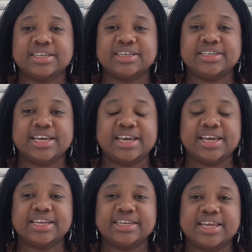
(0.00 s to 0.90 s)

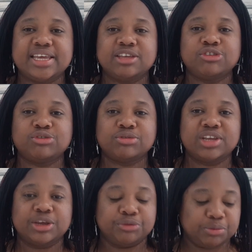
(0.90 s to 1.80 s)
They
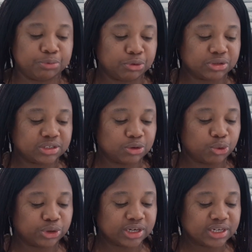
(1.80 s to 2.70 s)
issued a report
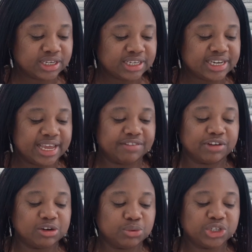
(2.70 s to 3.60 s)
on the
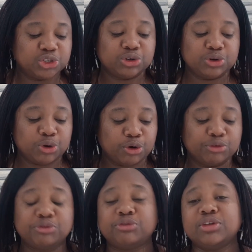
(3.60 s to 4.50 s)
evaluation
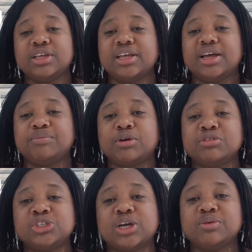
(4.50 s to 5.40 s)
of
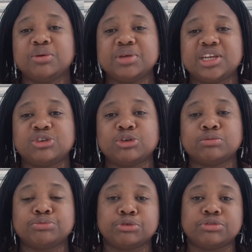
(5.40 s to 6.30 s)
Provincial
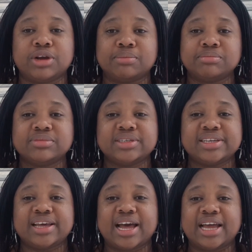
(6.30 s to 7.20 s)
Nomination Program,
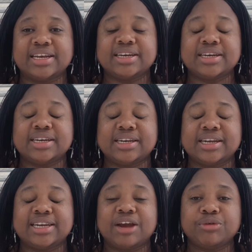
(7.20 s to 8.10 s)
and
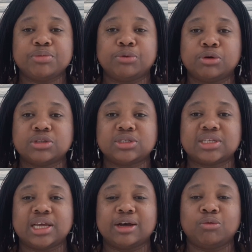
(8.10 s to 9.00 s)
that report,
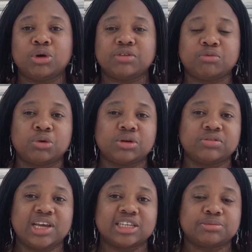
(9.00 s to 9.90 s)
one
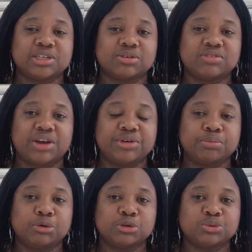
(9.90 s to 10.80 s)
of the aspects of that
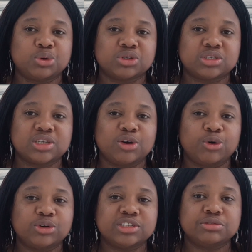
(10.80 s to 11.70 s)
report was
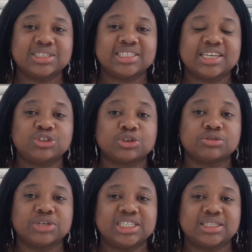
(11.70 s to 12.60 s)
on the
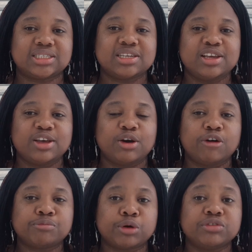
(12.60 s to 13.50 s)
retention rates
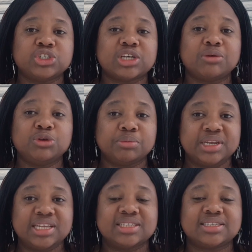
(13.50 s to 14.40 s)
of provincial
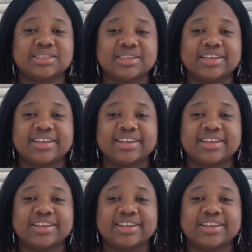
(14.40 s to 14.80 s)
nominees